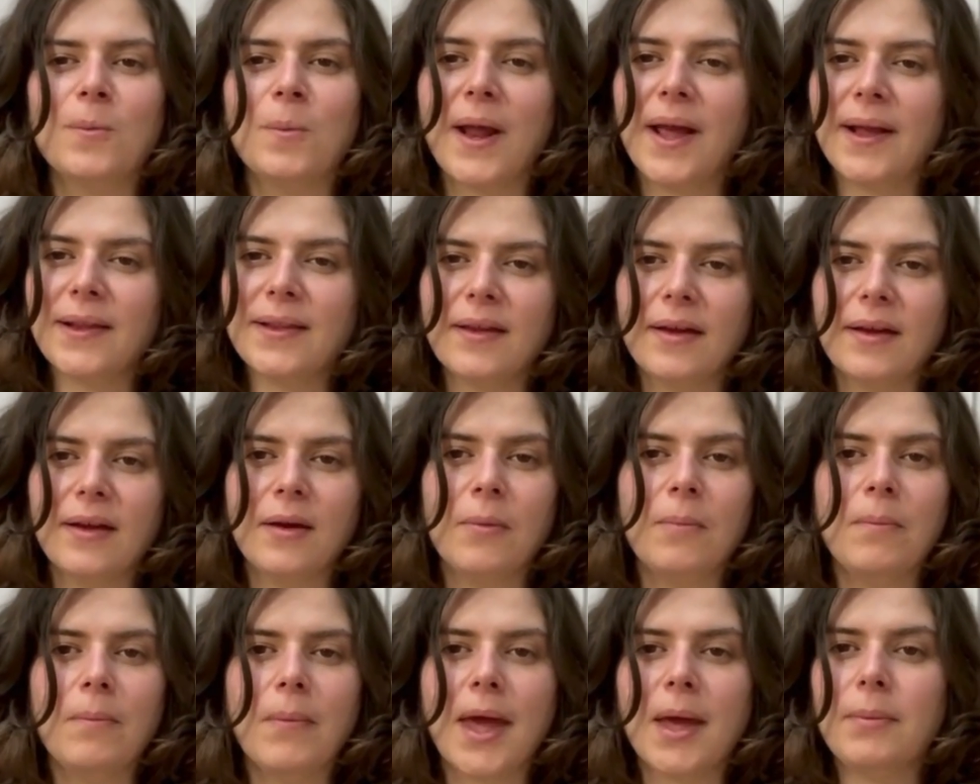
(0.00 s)
Blender
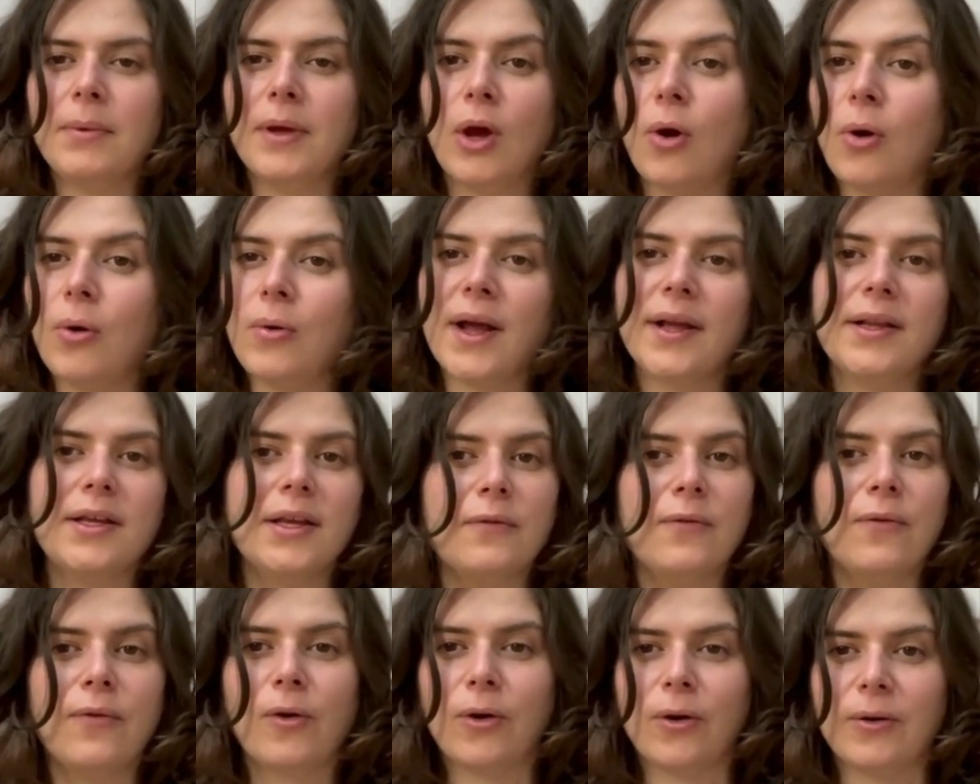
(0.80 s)
maybe already
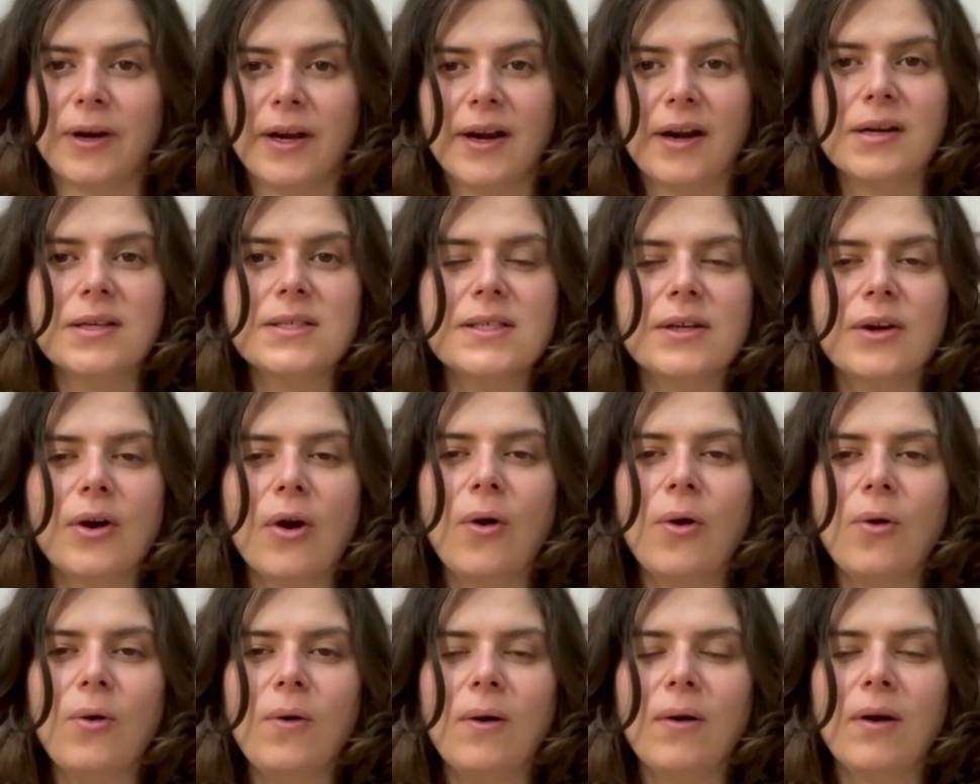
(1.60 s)
4 years
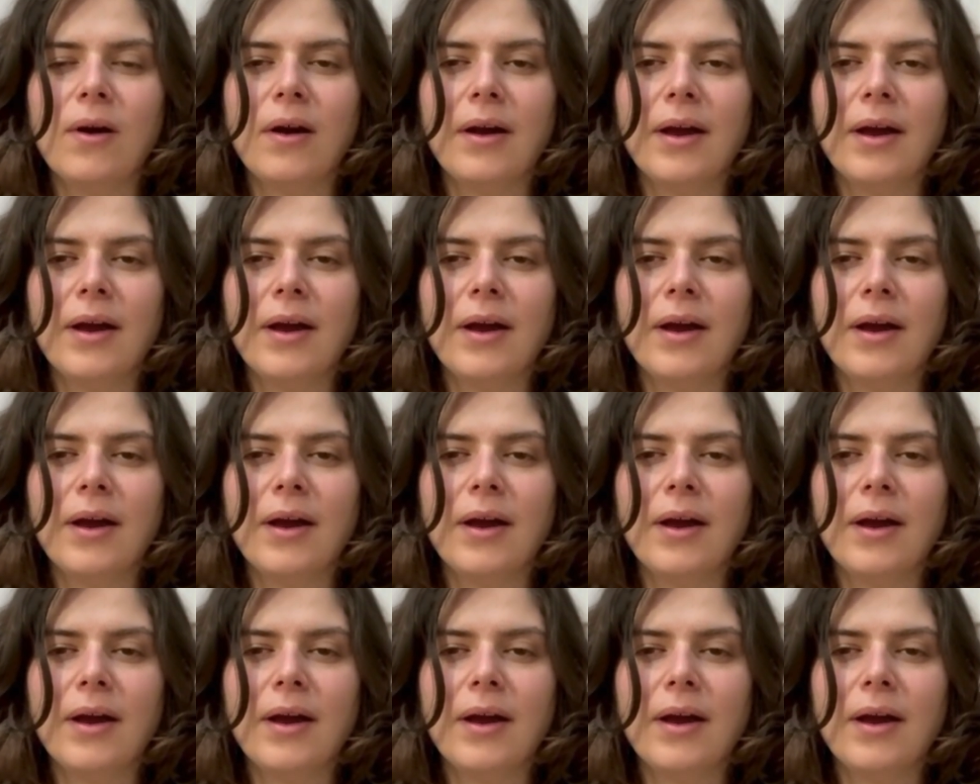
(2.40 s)
ago.